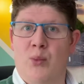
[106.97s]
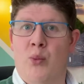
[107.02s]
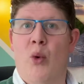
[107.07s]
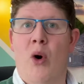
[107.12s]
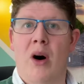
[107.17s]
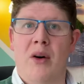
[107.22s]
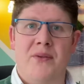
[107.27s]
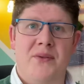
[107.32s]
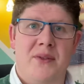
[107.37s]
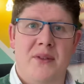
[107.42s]

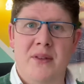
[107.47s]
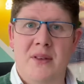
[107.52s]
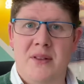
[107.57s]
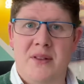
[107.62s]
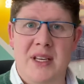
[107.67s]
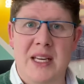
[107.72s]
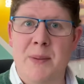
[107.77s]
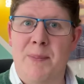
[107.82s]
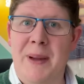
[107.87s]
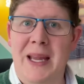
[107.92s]
What
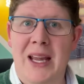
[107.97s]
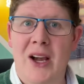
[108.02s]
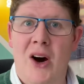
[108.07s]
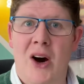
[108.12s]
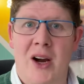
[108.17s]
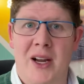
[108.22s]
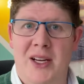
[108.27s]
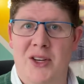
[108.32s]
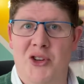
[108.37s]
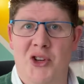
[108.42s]

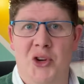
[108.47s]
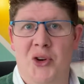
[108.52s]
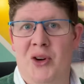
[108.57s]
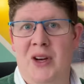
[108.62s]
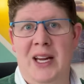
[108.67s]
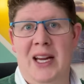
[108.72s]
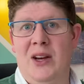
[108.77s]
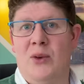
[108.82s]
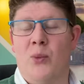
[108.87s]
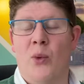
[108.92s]
DPI do you
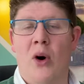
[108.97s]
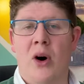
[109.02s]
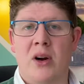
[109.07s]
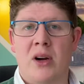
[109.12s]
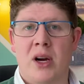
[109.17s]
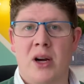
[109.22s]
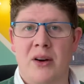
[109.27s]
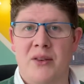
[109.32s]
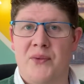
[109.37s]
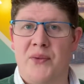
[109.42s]
need? What
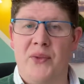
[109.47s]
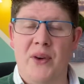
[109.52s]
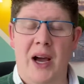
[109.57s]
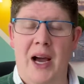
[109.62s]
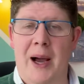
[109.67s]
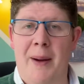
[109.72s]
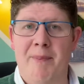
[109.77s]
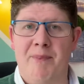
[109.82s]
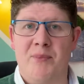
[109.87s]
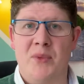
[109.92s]
kind of
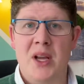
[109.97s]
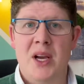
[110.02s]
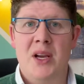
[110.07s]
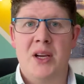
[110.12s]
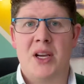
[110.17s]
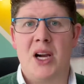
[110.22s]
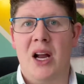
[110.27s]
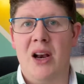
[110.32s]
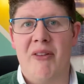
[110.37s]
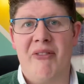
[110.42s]

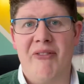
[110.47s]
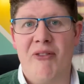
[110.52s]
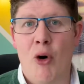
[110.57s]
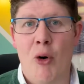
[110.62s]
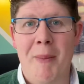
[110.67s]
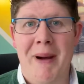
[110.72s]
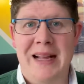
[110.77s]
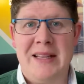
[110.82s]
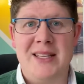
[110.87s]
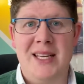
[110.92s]
color
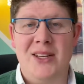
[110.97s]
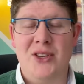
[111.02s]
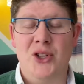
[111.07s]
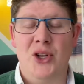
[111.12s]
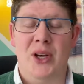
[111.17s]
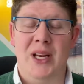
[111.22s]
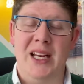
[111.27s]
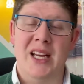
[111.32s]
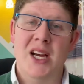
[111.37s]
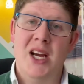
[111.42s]
formatting do
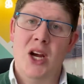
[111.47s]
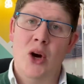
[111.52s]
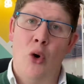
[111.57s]
you need?